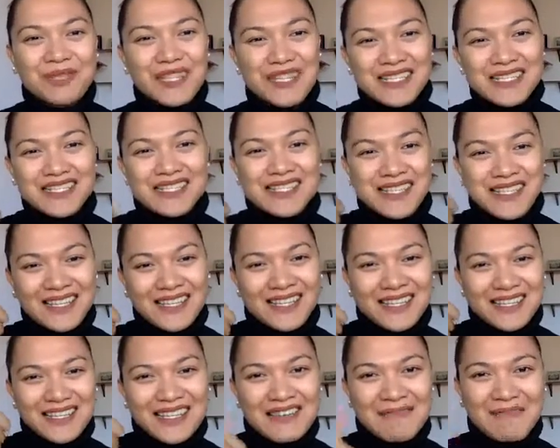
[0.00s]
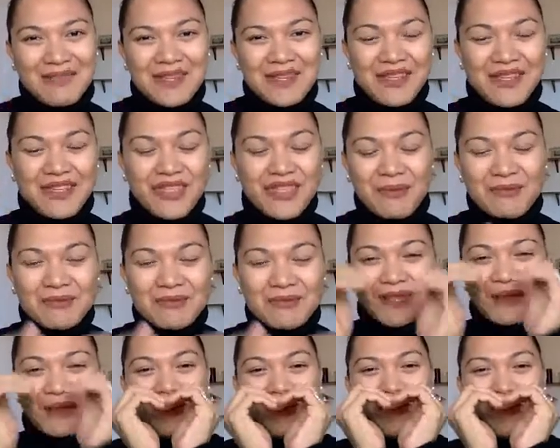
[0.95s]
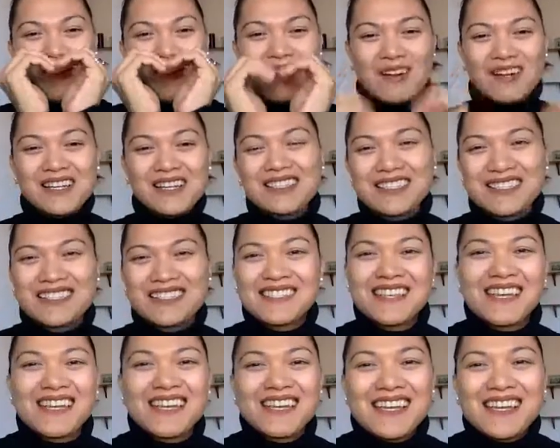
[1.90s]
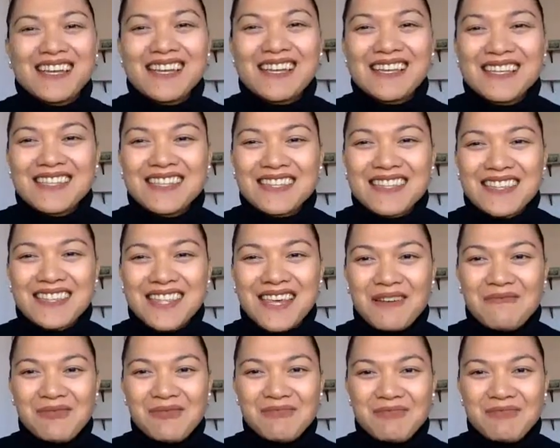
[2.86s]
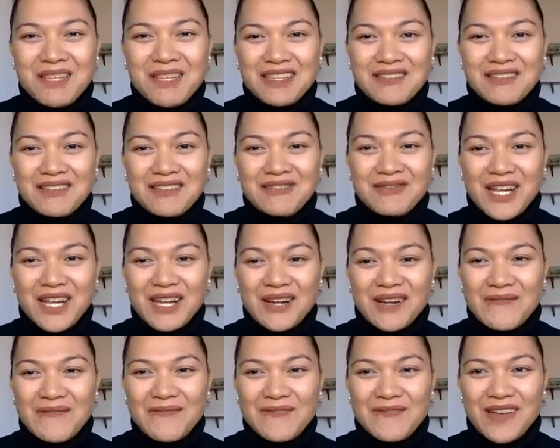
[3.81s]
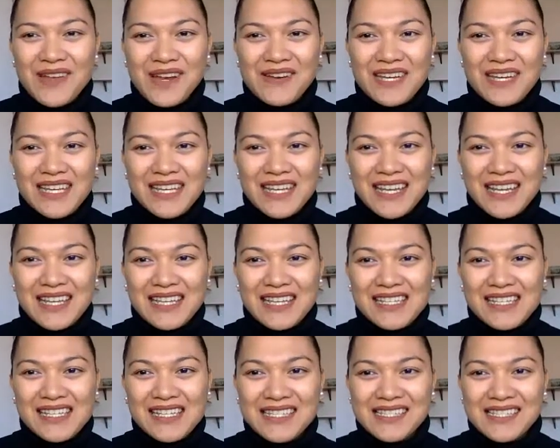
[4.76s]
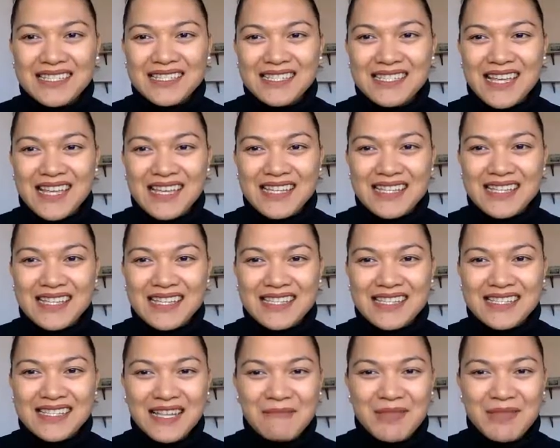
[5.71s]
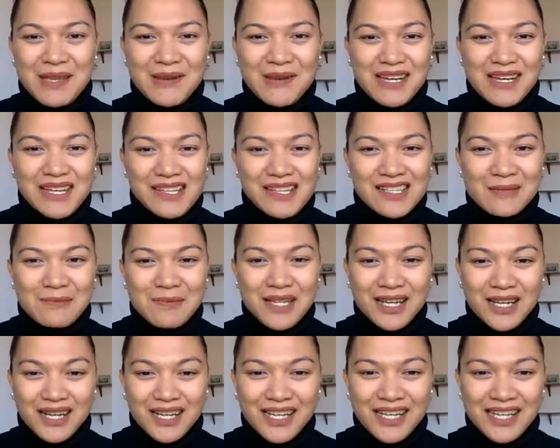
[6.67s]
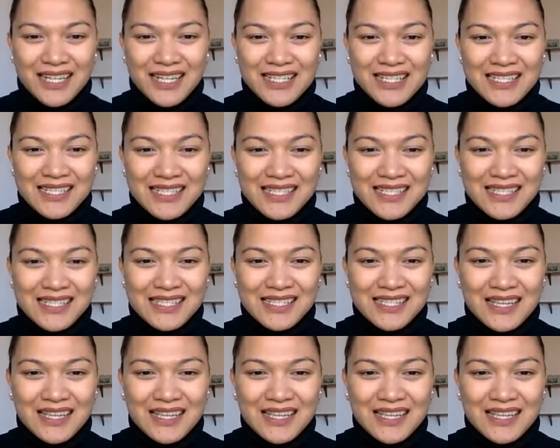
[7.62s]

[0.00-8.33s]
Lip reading: do, give me a thumbs up or hearts. That will be very, very nice. And tell me your experience